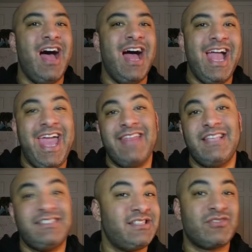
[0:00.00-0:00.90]
And
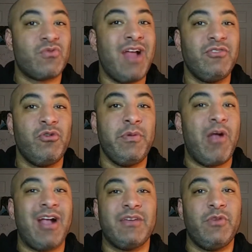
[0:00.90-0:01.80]
this is the squad that we'll be
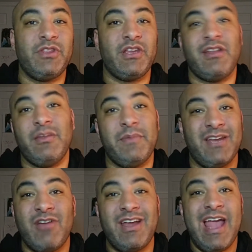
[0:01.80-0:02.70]
rocking with in Unlimited
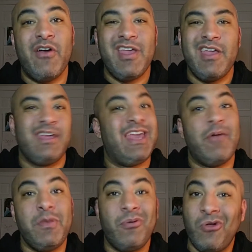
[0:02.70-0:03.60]
right now. Can we
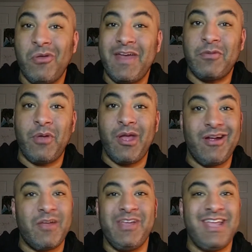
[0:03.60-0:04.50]
pull a better player?
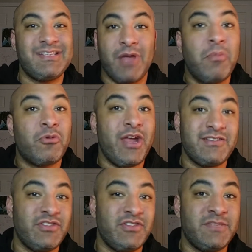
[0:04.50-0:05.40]
Can we get some upgrades
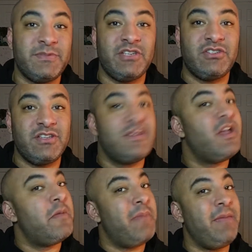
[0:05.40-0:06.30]
on these positions?
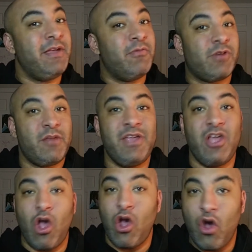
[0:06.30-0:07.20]
Maybe. We're going to be
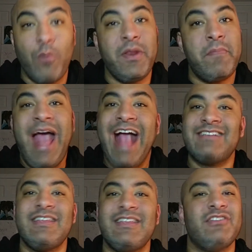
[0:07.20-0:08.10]
opening
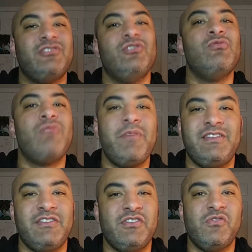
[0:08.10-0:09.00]
packs, doing what we
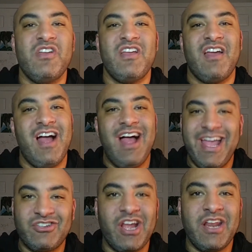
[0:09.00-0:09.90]
do, and
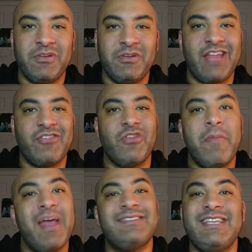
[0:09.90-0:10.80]
trying to put together the
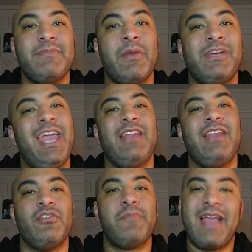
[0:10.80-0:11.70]
best team that we can here on
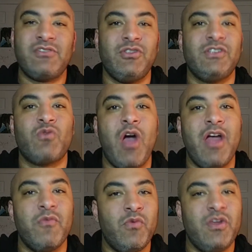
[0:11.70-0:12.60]
the packs only squad
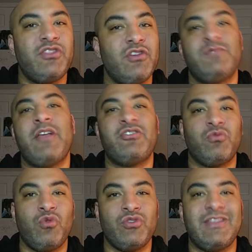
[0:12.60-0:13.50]
with those special
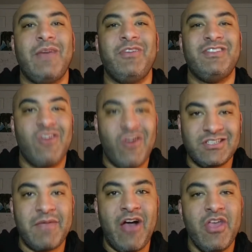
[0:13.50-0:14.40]
rules that we talked
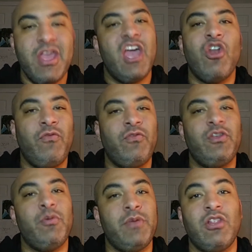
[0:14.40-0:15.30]
about. And hopefully
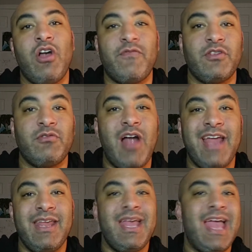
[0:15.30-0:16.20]
you'll be along for the ride
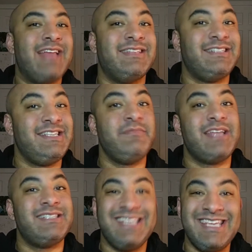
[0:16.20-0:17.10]
as the team
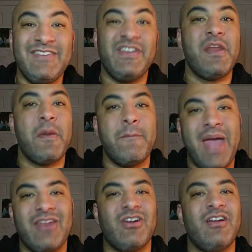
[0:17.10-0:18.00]
gets even
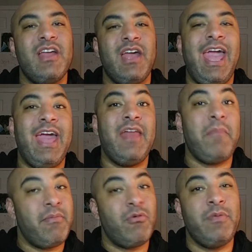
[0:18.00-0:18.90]
better, and
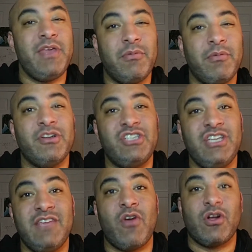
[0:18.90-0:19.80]
maybe we'll be able to
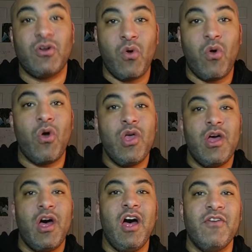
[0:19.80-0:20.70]
achieve our goal
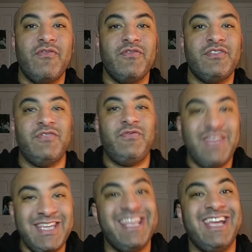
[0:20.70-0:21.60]
of
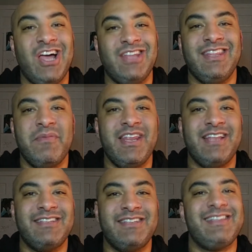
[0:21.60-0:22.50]
defeating Unlimited,
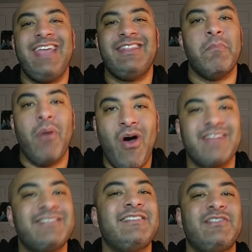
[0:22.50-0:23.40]
slaying the
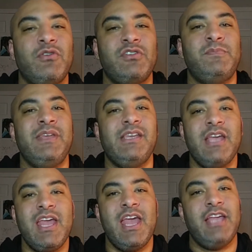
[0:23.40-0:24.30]
boss, so to speak,
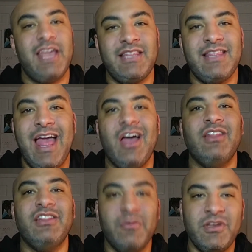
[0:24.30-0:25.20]
and getting that
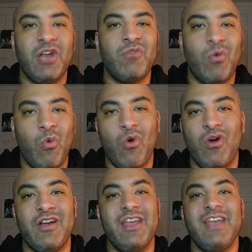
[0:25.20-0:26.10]
unlimited
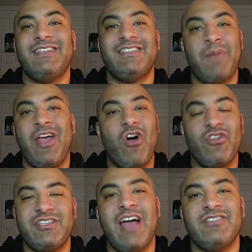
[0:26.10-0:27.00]
reward despite all the
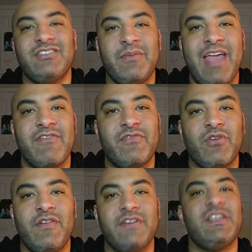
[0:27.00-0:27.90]
challenges that we have in
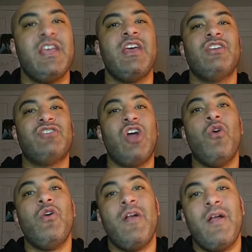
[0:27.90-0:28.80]
front of us. So
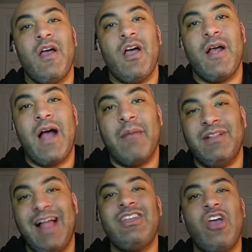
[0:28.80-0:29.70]
I'm
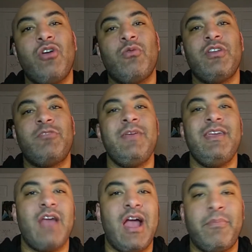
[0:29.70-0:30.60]
glad y'all are with me.
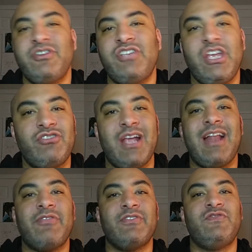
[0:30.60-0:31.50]
I appreciate you checking
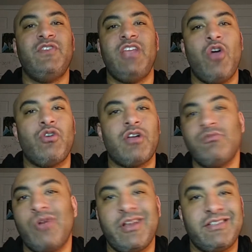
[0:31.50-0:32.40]
out this video. Come
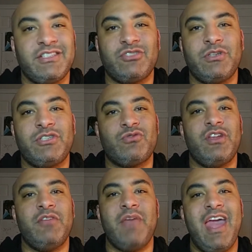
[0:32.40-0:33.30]
join us at the Twitch
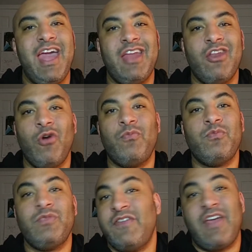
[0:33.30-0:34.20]
stream, and hope
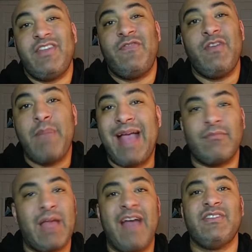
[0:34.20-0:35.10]
if you have any feedback,
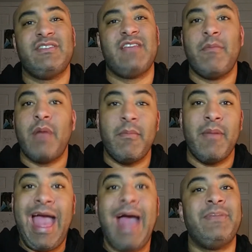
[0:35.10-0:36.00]
obviously I'm
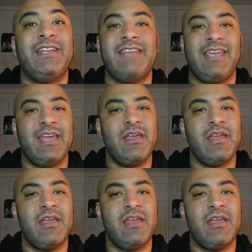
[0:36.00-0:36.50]
happy to take it.